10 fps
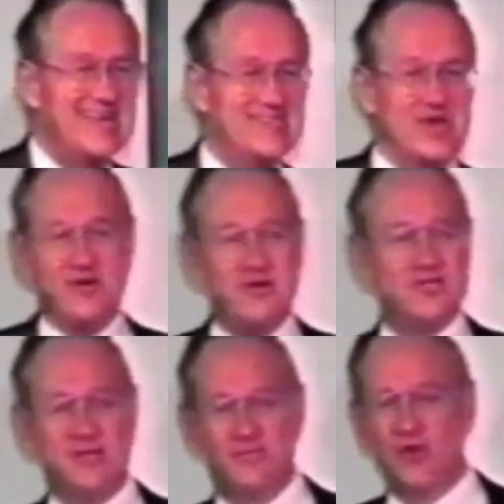So
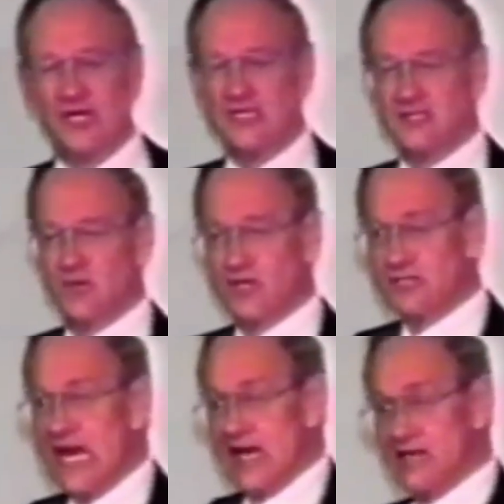ownership really isn't where
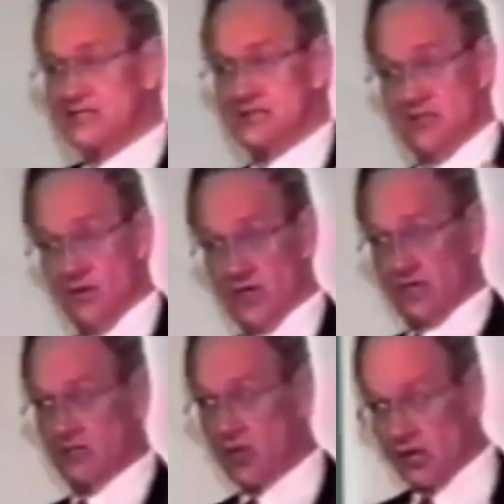it's at. It's you want to
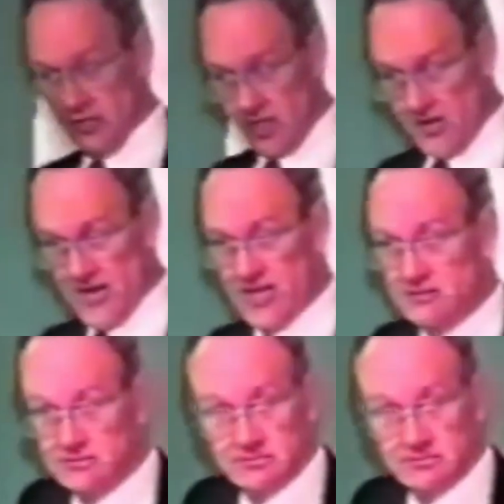control the car, right?